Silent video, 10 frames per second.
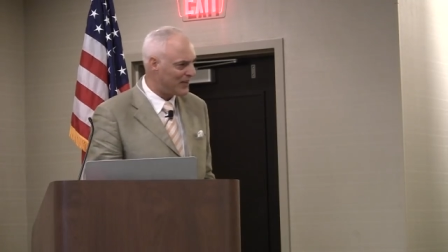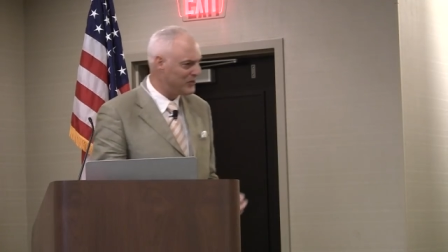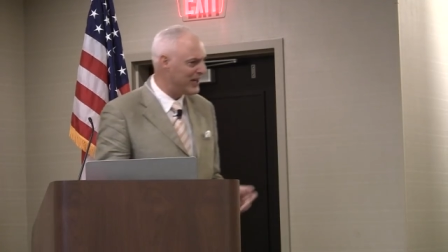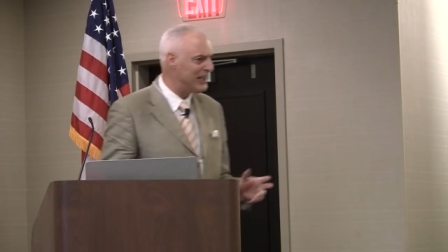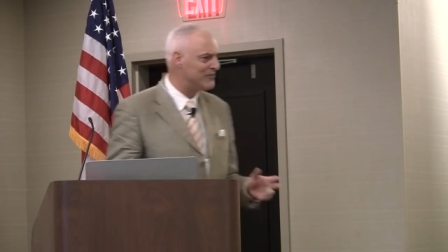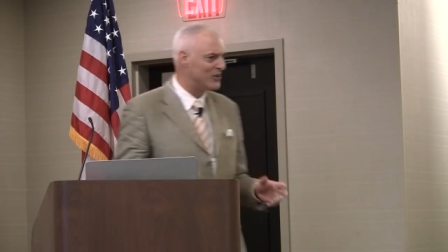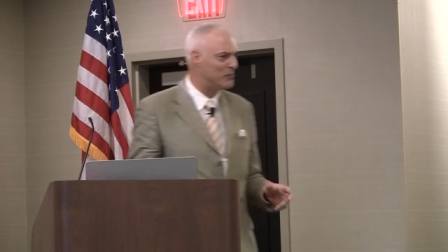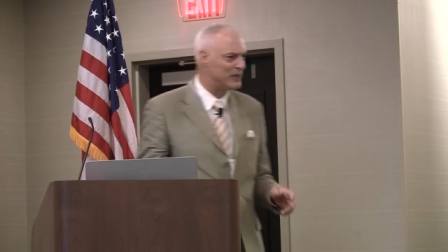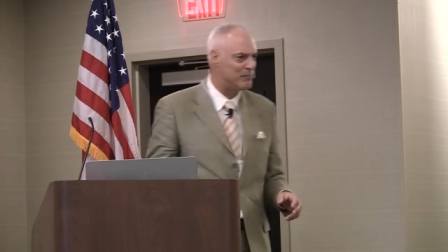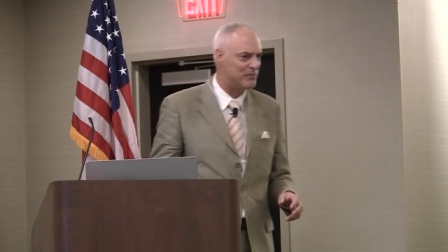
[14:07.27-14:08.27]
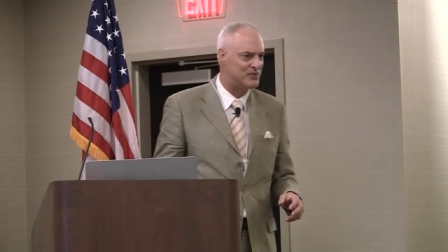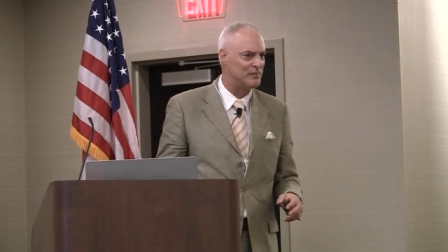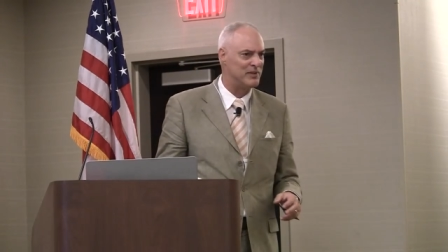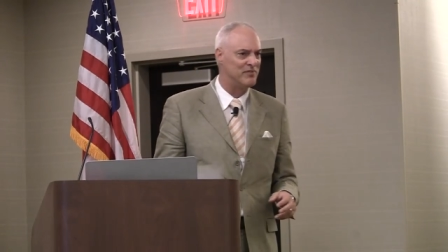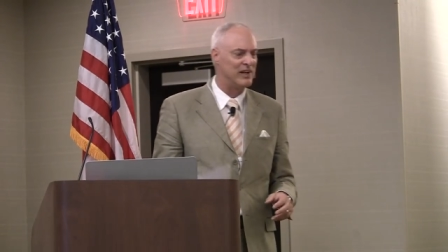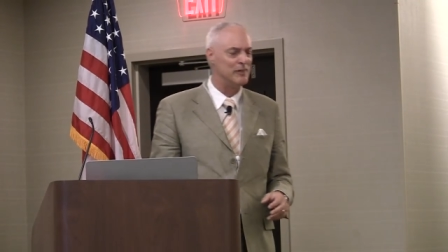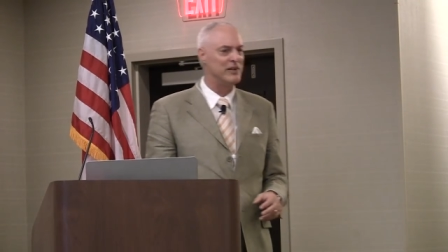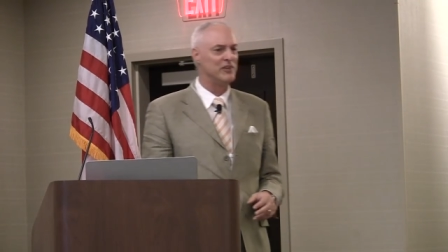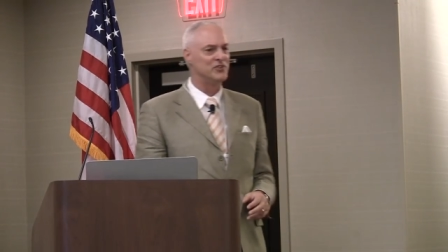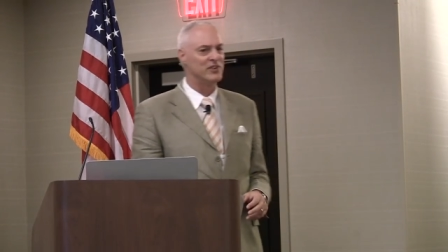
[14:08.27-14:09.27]
You can't even open up some
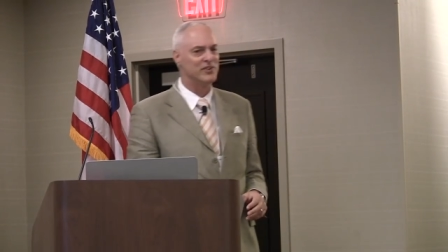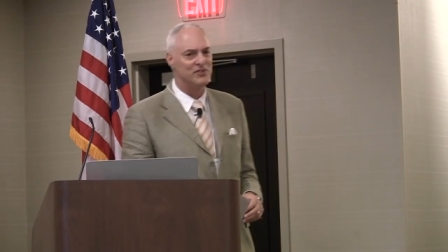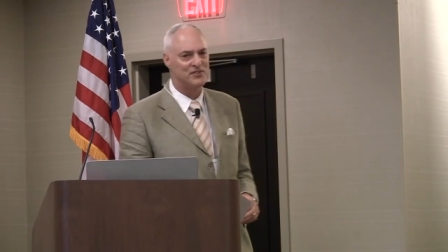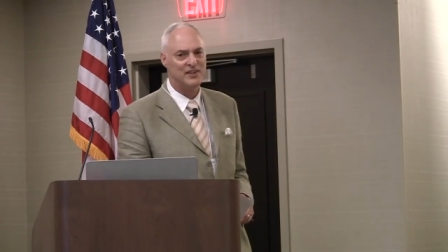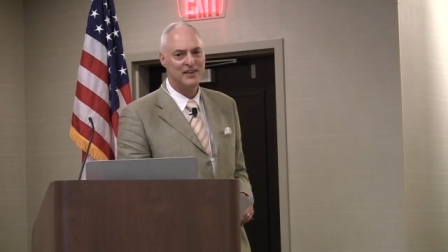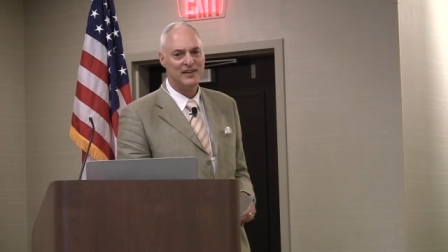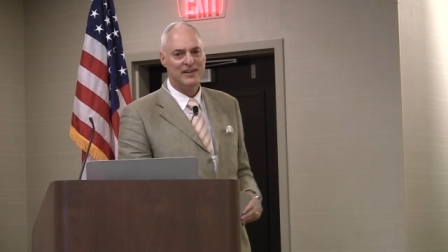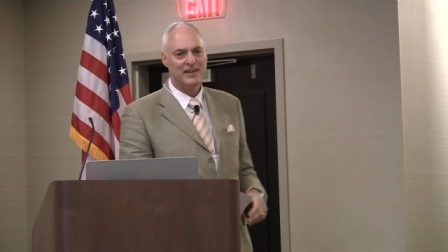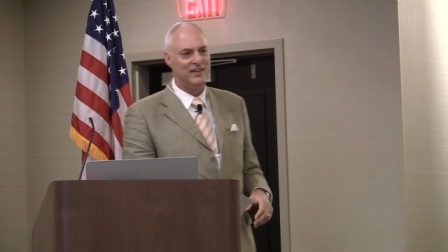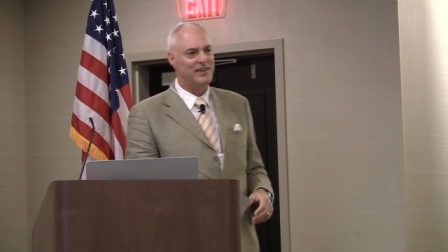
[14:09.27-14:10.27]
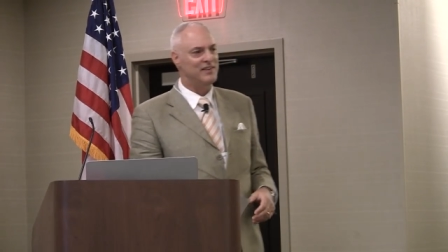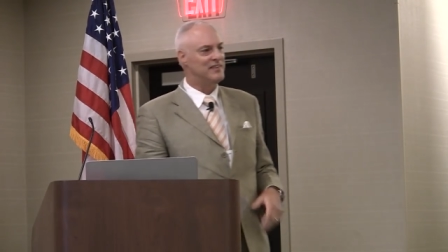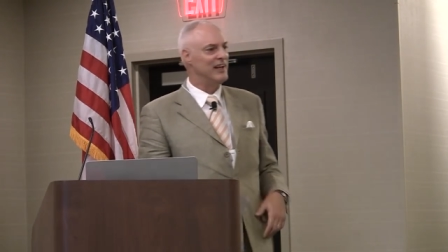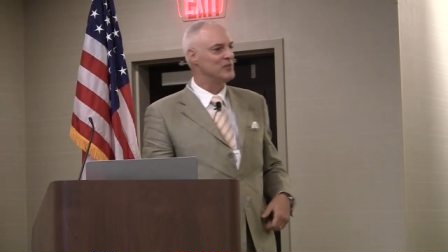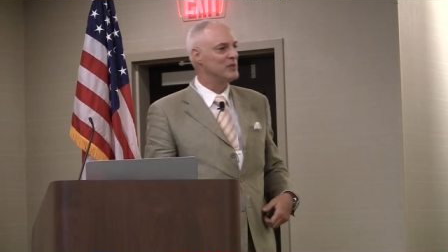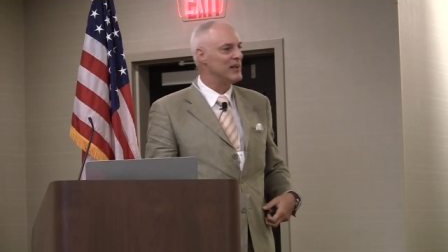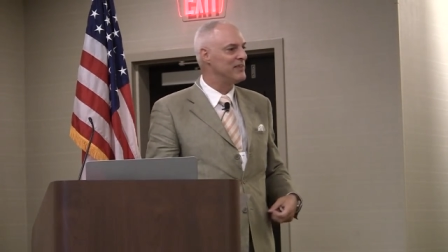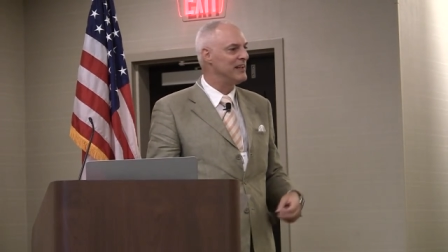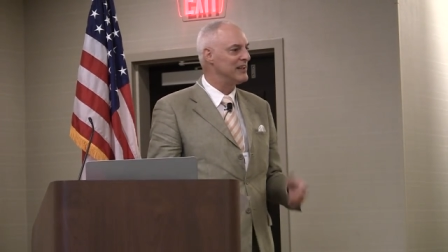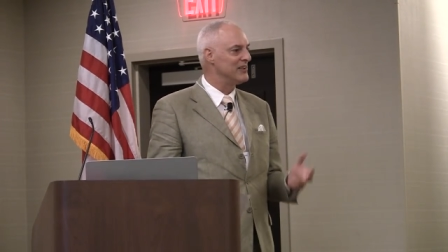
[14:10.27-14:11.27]
environmental journals these days
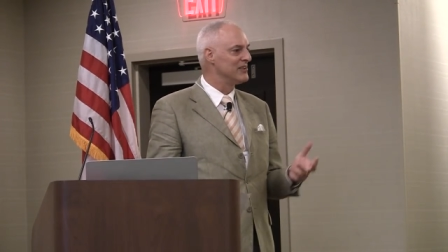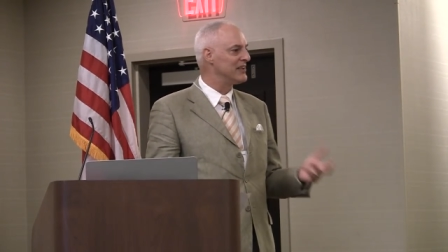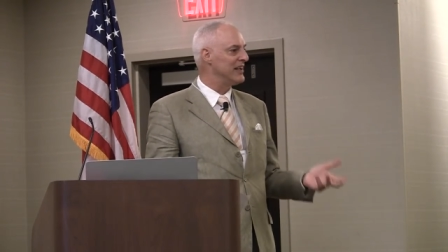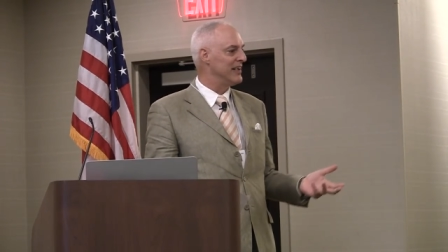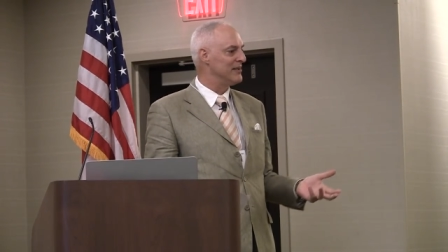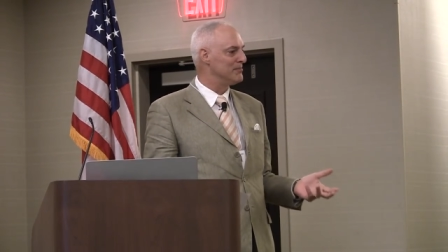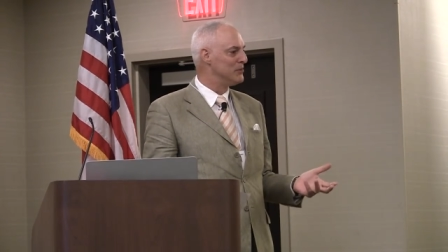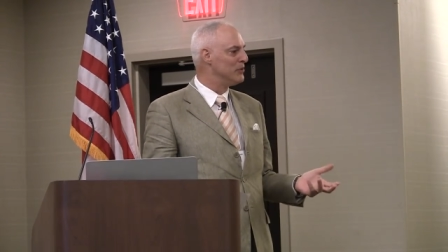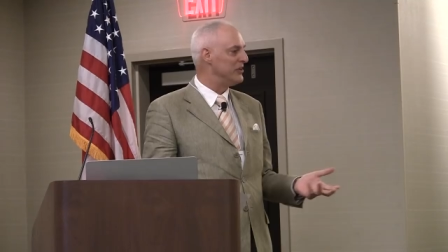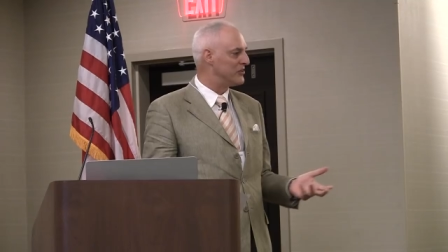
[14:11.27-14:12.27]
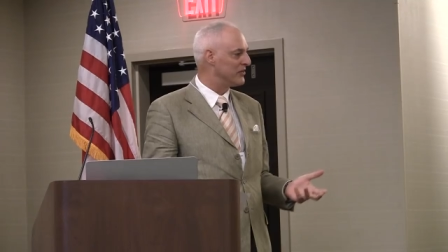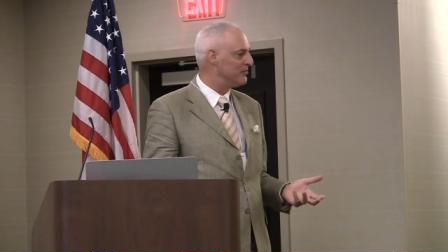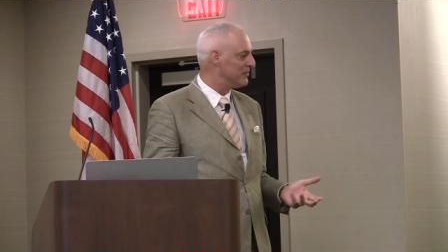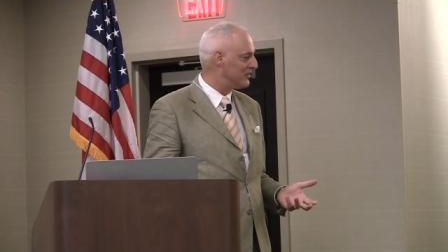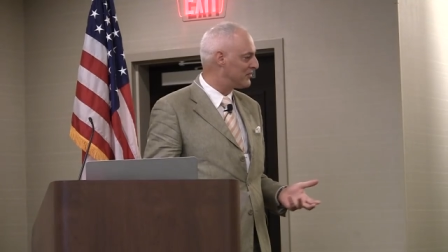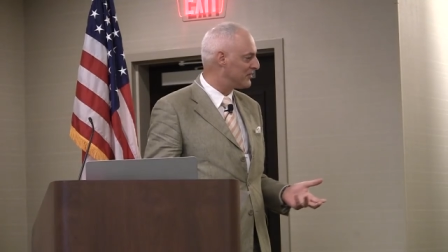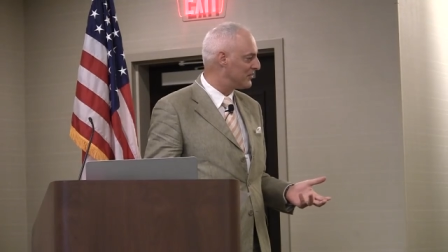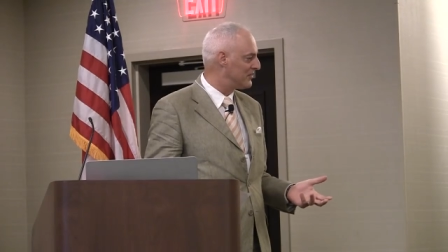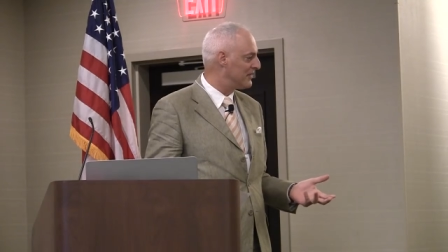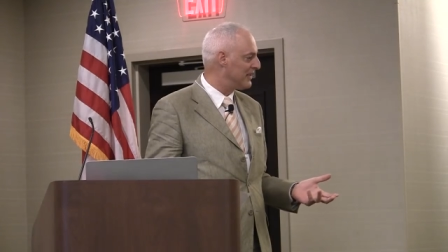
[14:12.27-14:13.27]
without thinking you're looking at movie treatments for
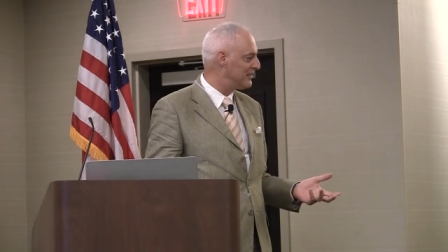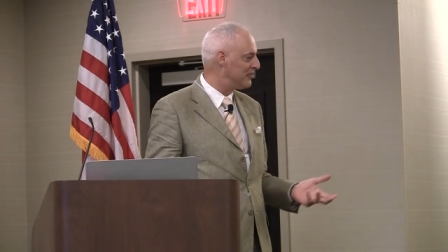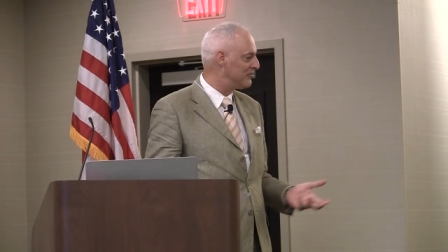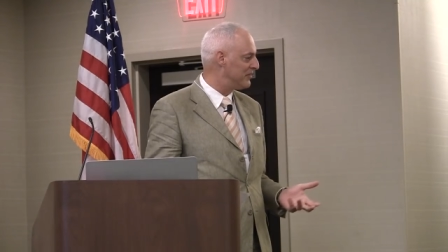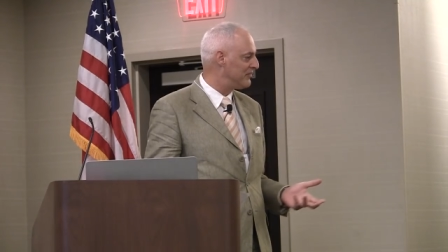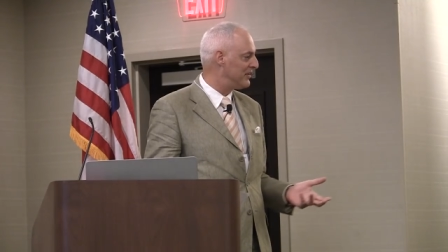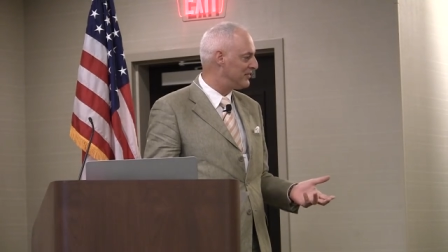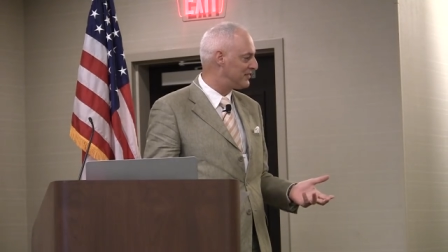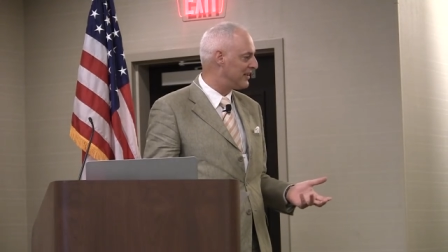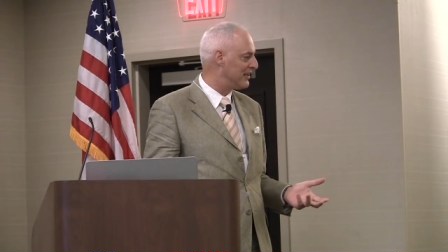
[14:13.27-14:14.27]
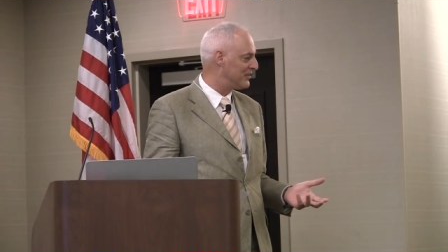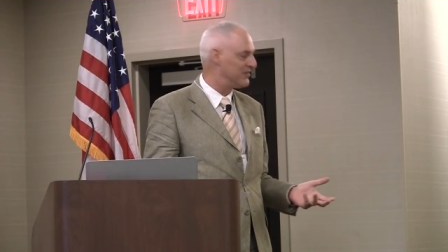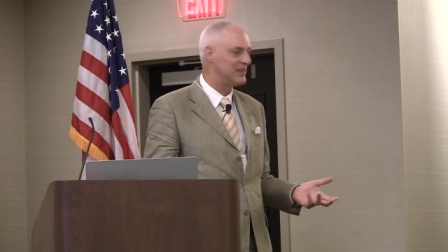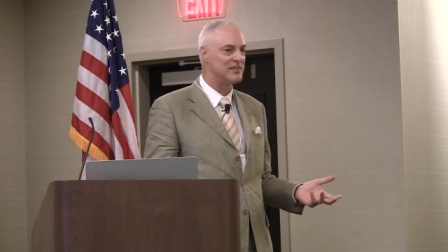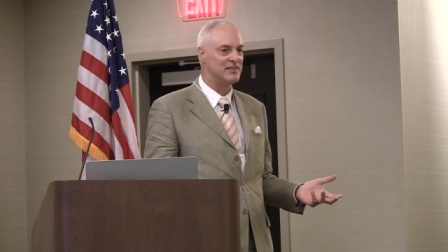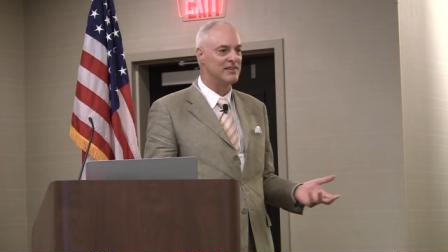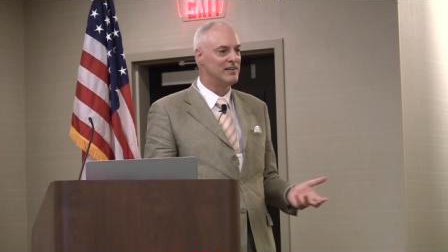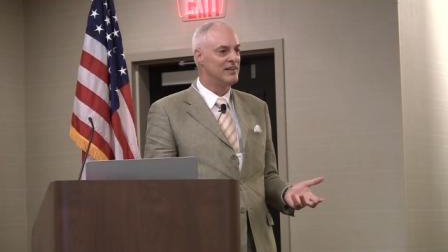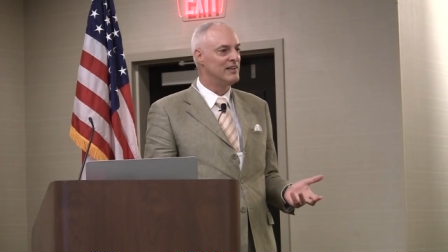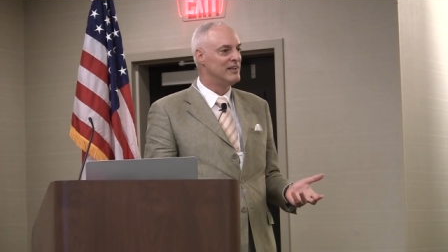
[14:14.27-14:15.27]
1950s science fiction
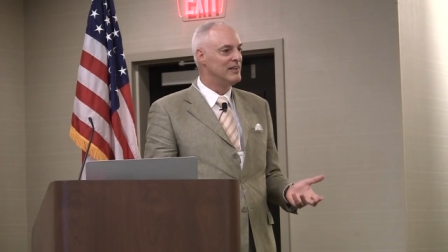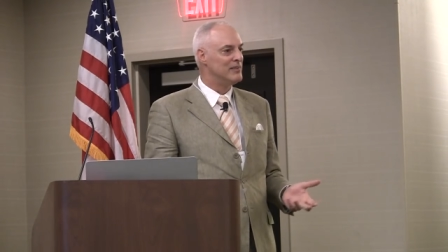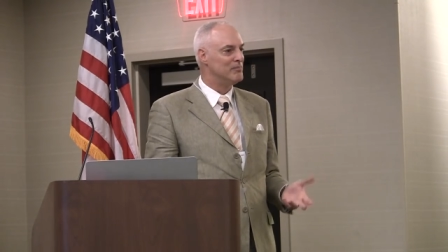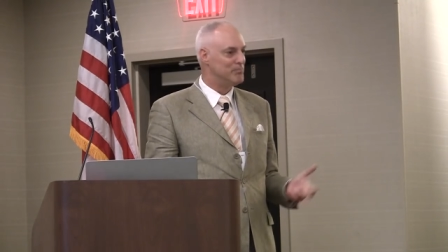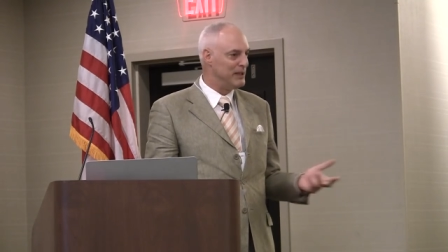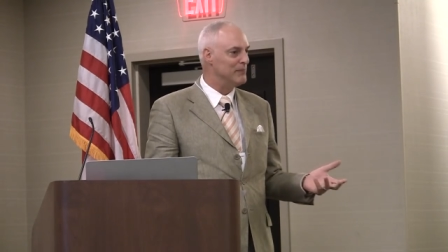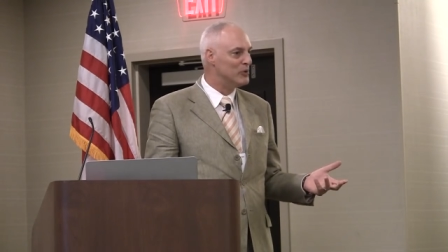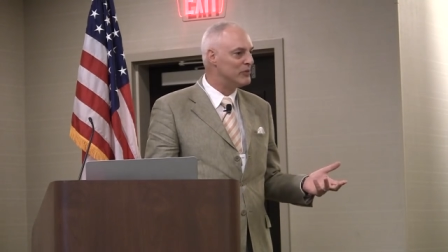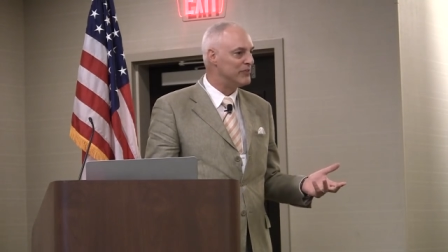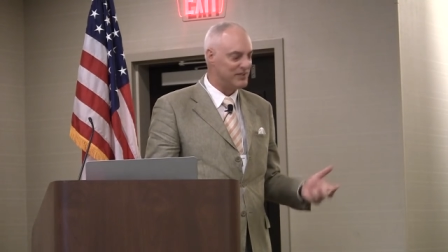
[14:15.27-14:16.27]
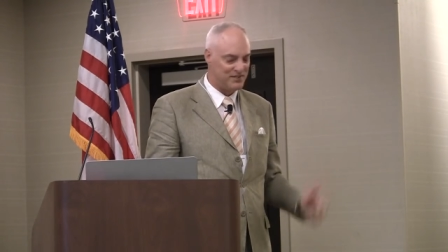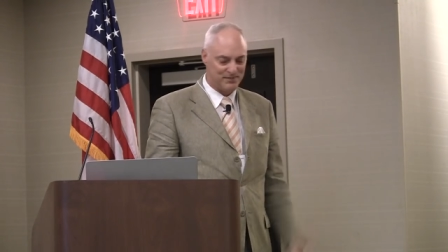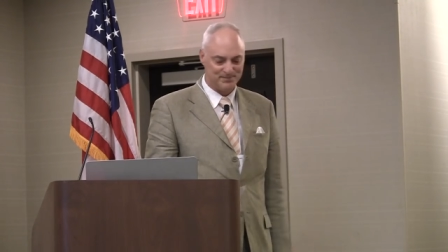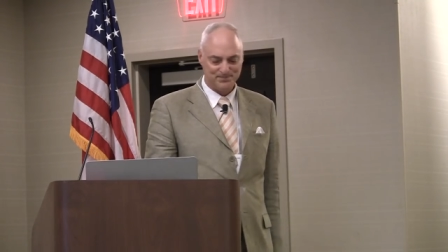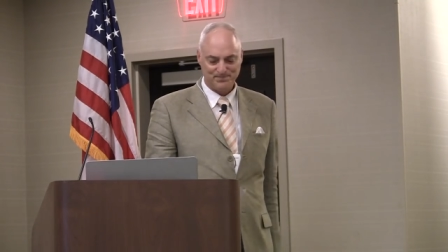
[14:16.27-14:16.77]
B movies.